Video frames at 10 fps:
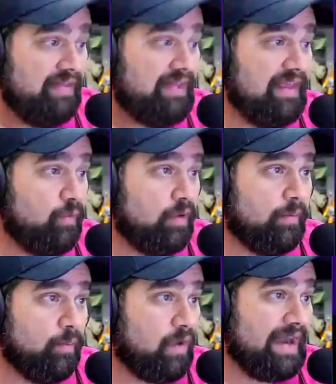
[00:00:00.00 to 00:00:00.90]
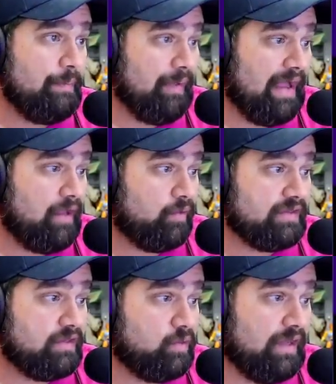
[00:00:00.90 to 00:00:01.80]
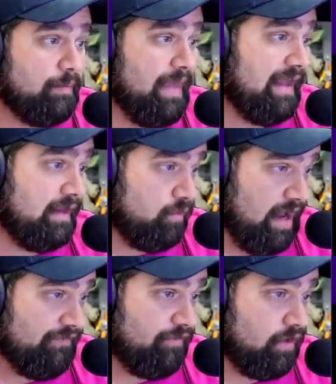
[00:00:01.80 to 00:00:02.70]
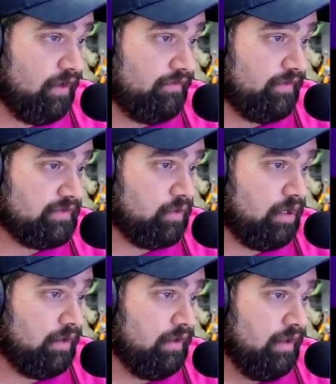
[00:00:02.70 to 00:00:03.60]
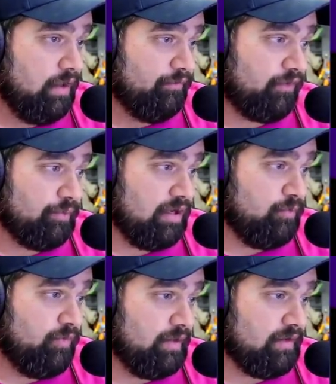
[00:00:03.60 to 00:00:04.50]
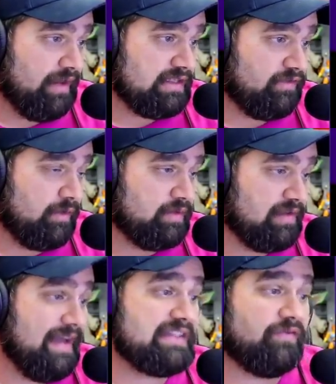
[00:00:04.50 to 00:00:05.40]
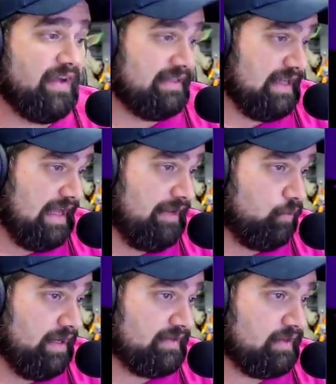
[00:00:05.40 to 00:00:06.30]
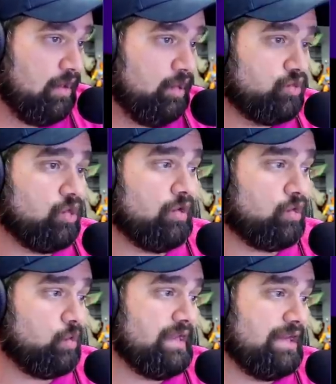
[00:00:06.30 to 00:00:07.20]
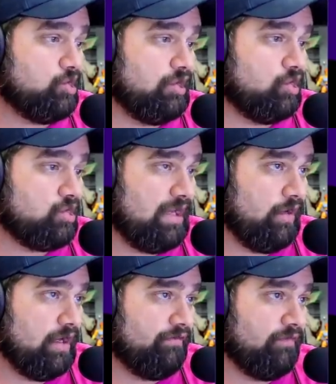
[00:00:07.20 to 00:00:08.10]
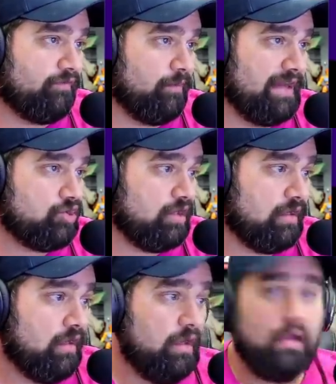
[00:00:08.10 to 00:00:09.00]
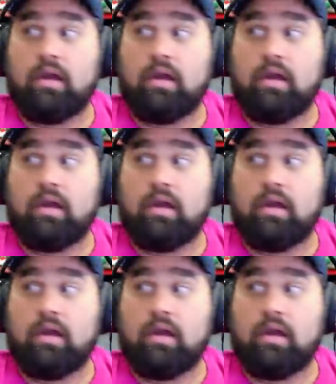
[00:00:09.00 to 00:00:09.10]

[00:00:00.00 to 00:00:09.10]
and then they were writing bios and doing it. Megan Radford of a so-called Free Britney movement, the classified was classified as high risk due to her creation and sharing of information.